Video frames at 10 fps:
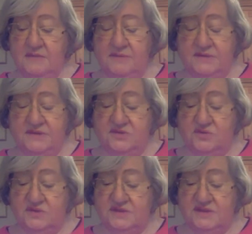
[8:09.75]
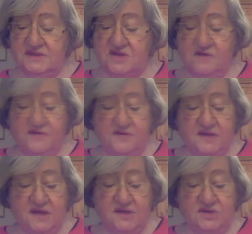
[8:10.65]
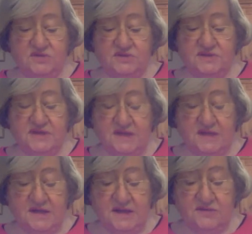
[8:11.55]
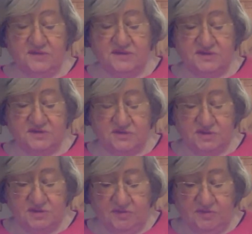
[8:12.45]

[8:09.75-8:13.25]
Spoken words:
But it was discovered and she was nearly arrested.